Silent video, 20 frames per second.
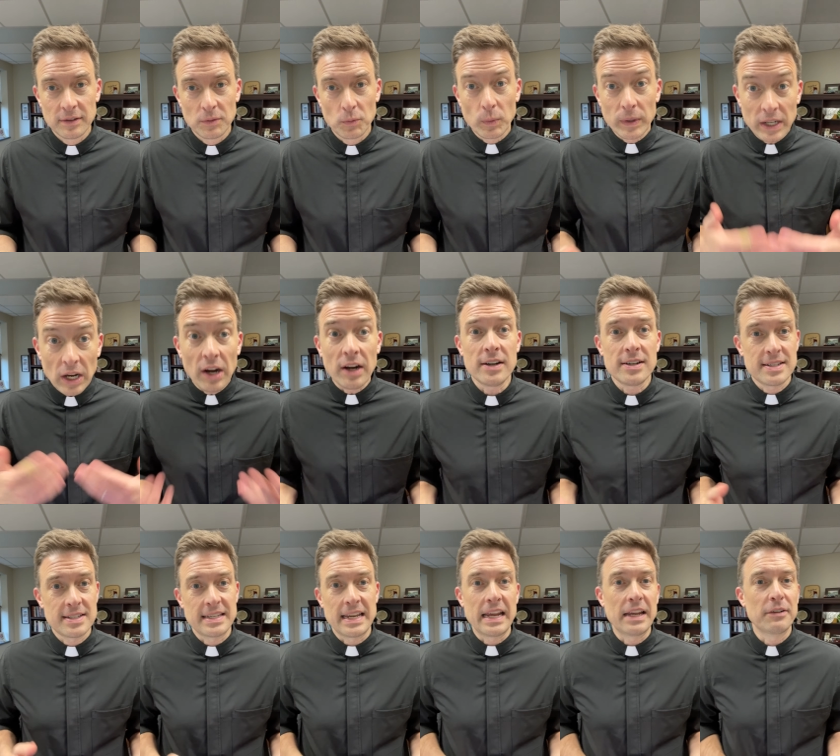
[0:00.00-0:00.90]
We are
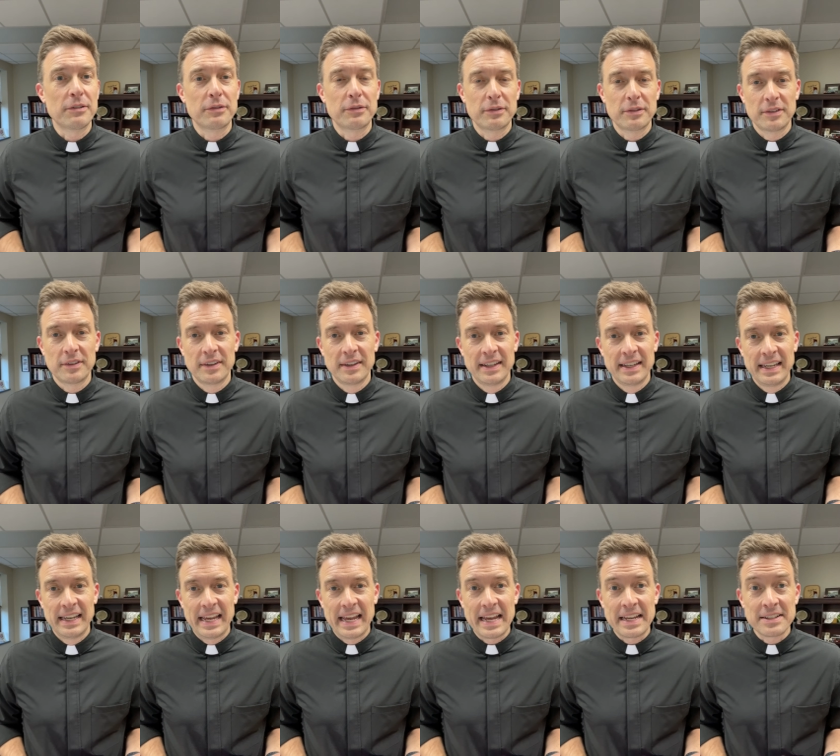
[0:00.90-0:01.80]
safe,
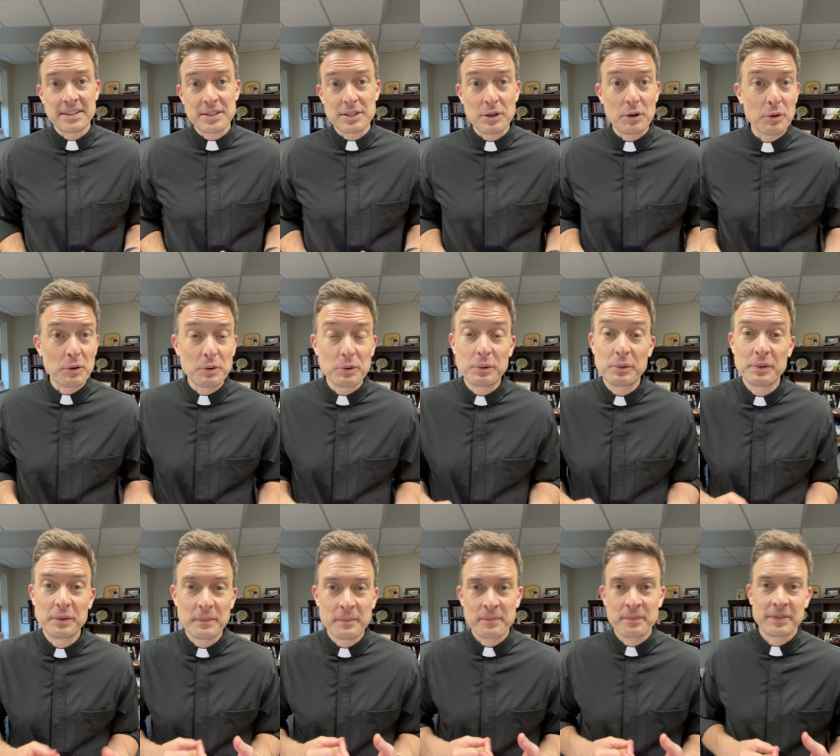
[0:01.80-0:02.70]
and so
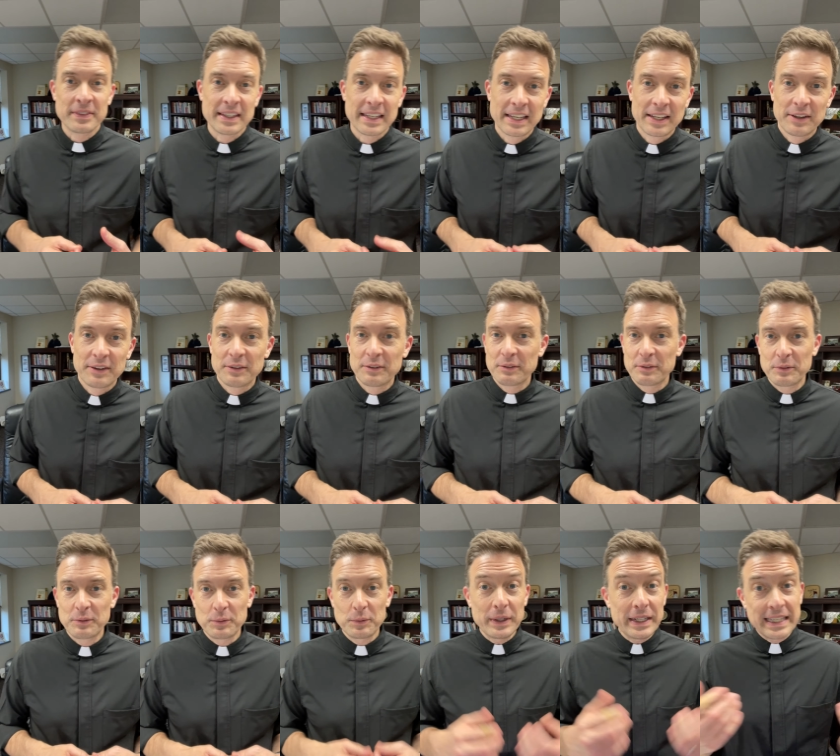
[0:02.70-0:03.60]

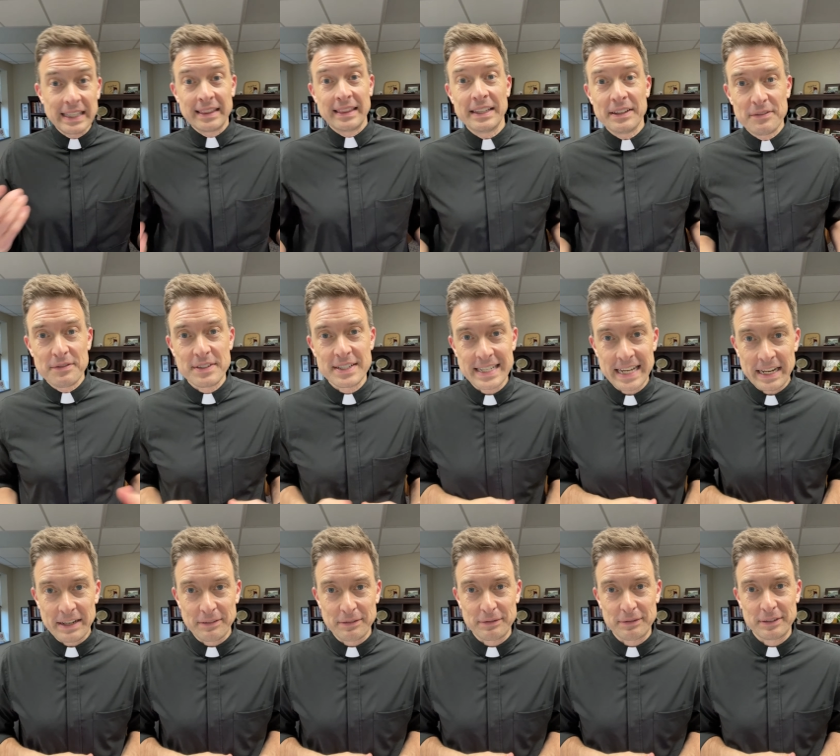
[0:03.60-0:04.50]
we can live
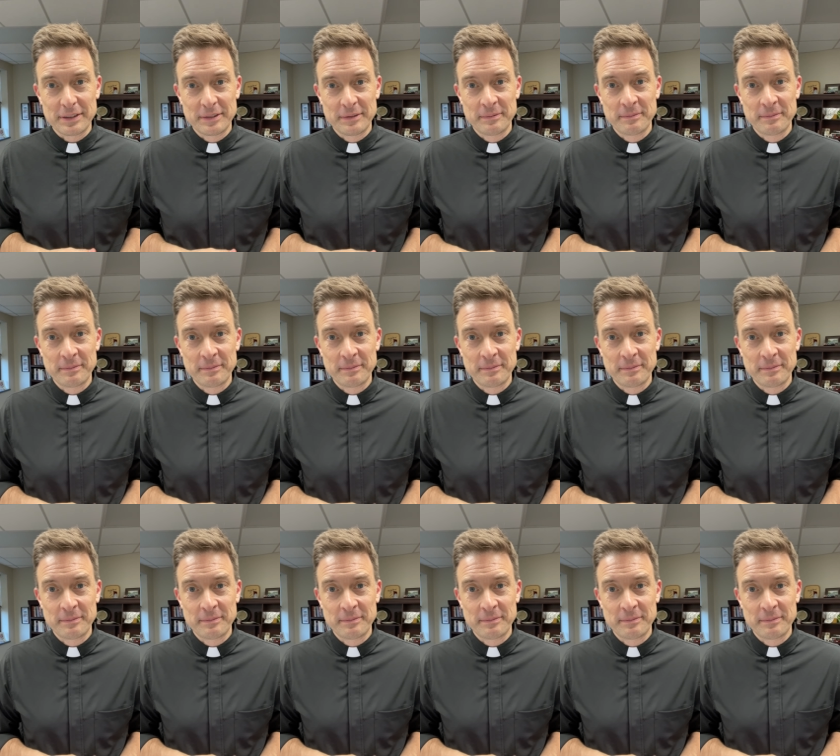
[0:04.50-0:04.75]
safe.